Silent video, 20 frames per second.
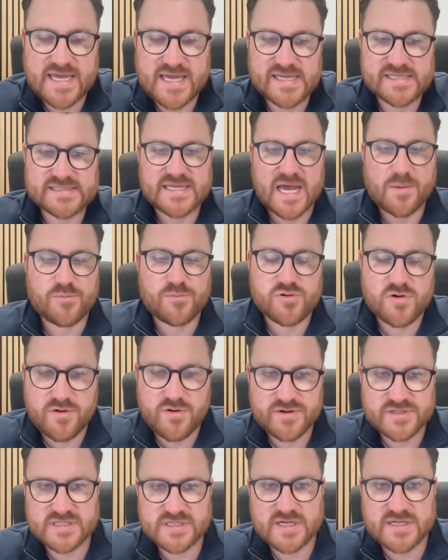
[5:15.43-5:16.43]
is our
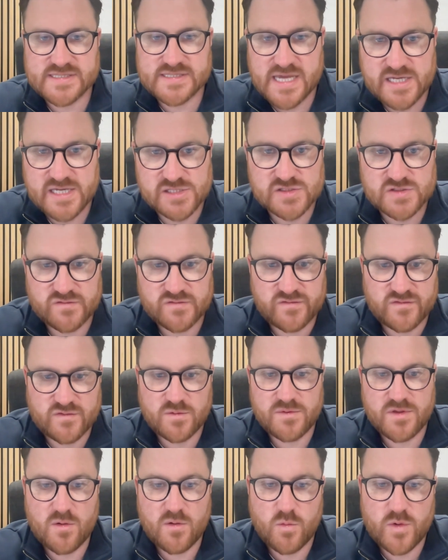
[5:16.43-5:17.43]
prioritization
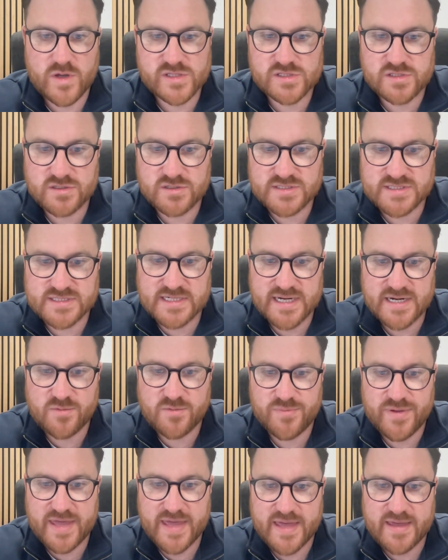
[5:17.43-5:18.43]
formula, which looks a little
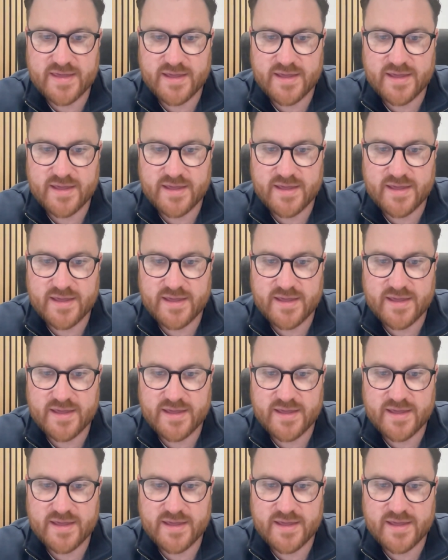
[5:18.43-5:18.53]
bit